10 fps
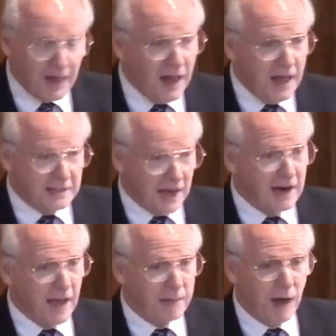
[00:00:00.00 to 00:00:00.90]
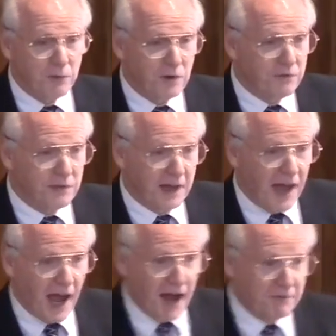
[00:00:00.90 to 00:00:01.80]
kind of like my rooting for the
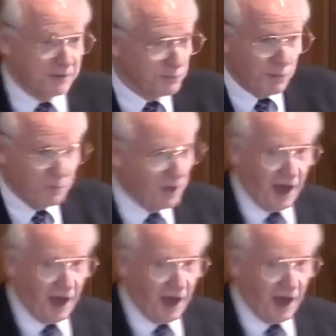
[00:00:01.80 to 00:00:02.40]
Cavs and when we had